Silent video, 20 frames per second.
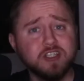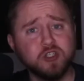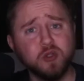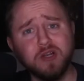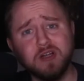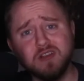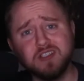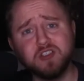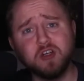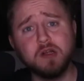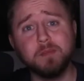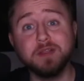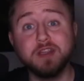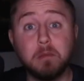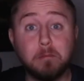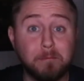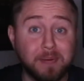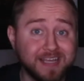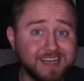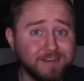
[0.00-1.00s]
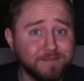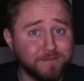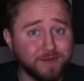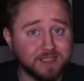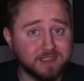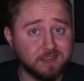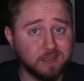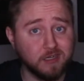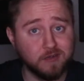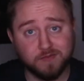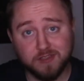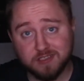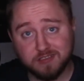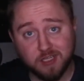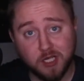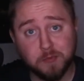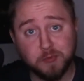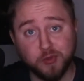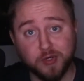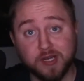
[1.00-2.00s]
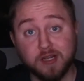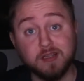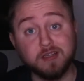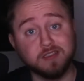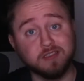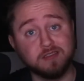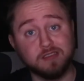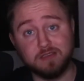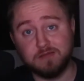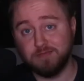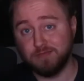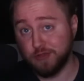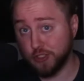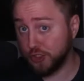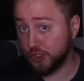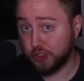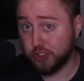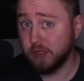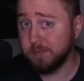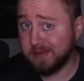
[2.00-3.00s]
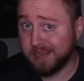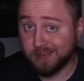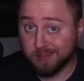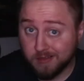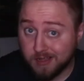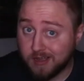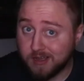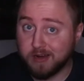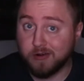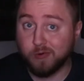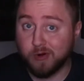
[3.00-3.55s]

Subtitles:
So now let's talk about the benefits of this upgrade, because there should be a lot,